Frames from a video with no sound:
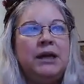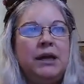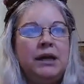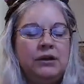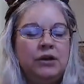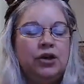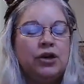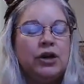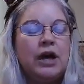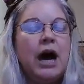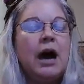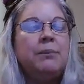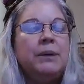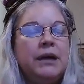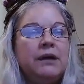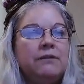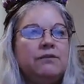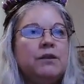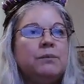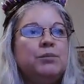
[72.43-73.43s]
your
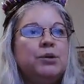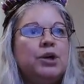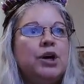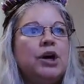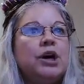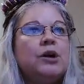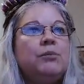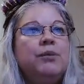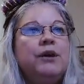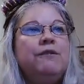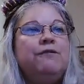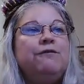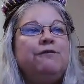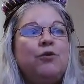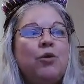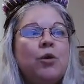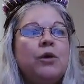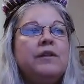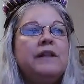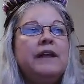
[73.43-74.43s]
copy of the book
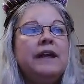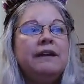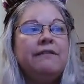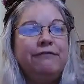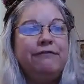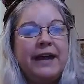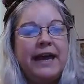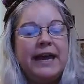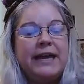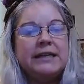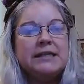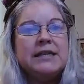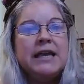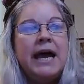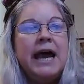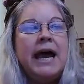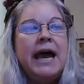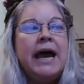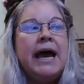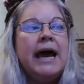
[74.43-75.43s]
before the event.
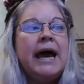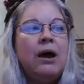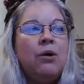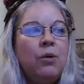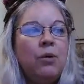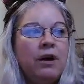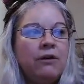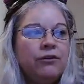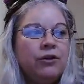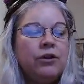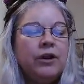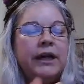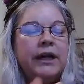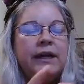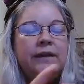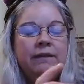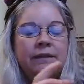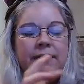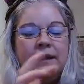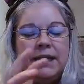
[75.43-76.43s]
However,
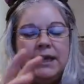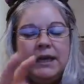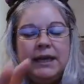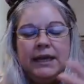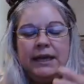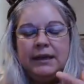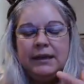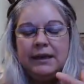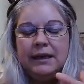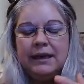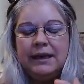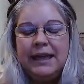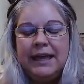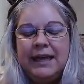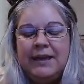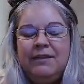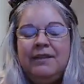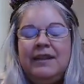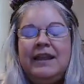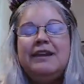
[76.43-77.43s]
in the
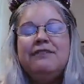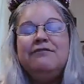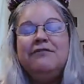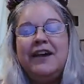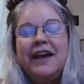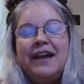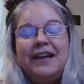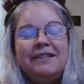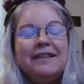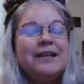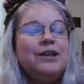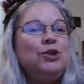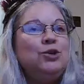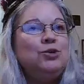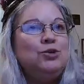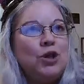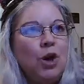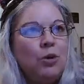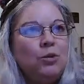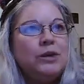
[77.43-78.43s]
event that you
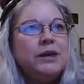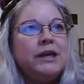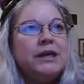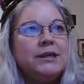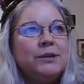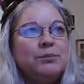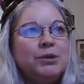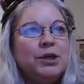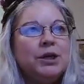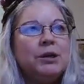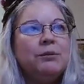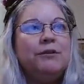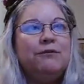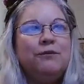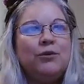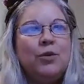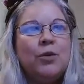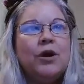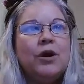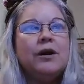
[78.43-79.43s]
don't get the book
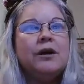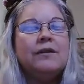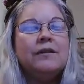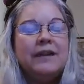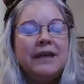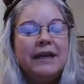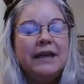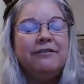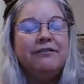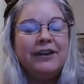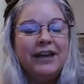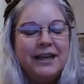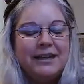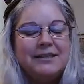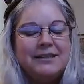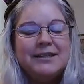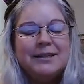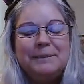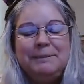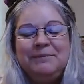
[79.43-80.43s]
before the
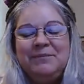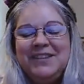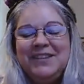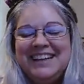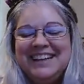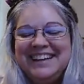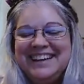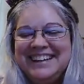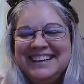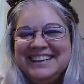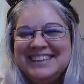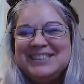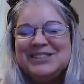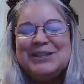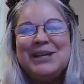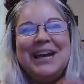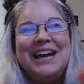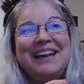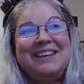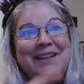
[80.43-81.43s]
event,
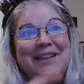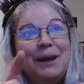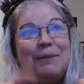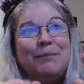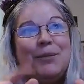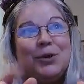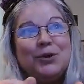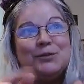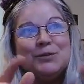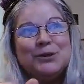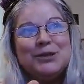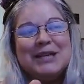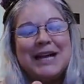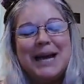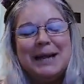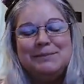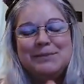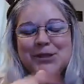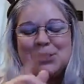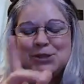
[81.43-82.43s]
saying that multiple
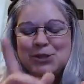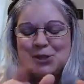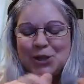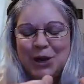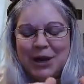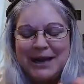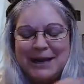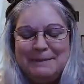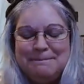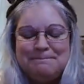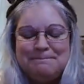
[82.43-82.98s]
times, sorry,